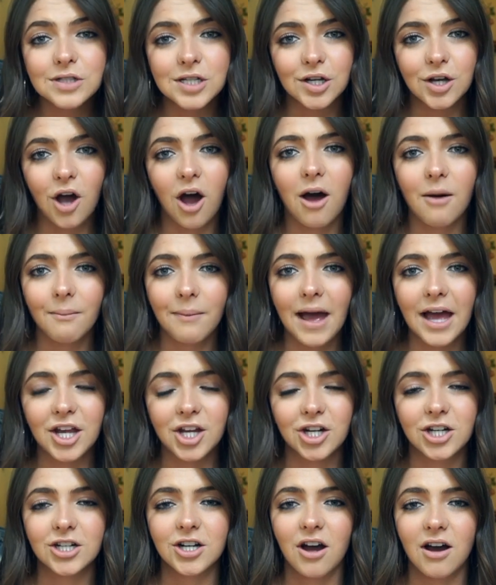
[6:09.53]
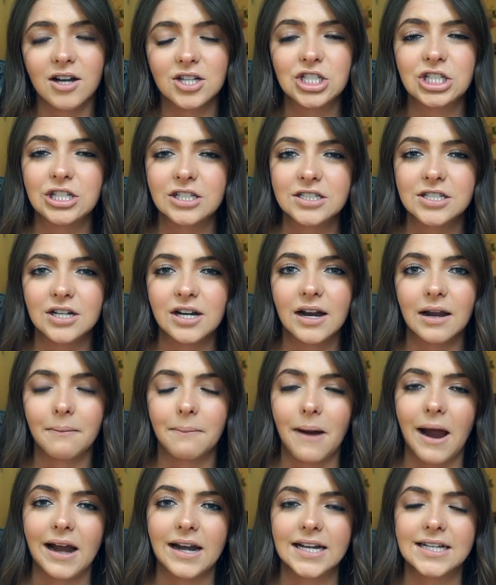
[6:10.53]
to combat your nausea during
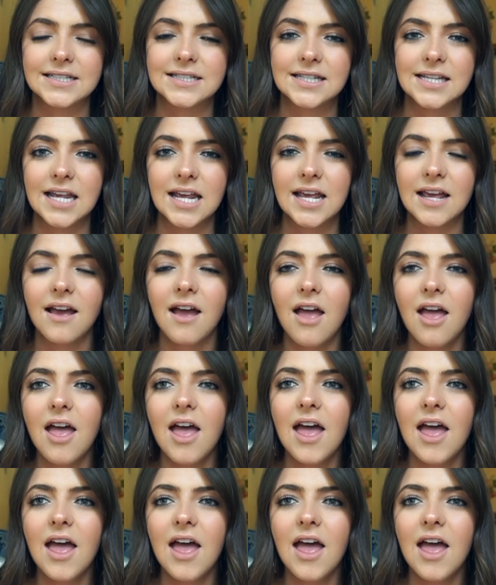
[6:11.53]
pregnancy